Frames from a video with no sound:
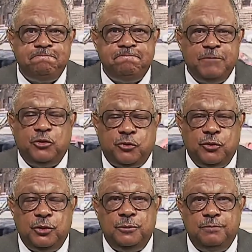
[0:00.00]
It's
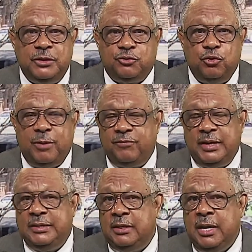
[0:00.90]
true. It's true, my
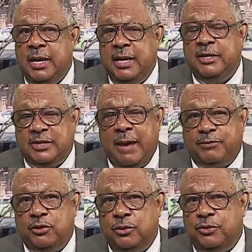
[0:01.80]
friend. it, it is
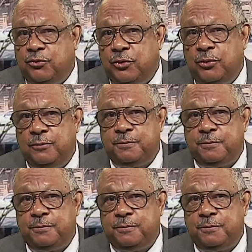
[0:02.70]
absolutely true.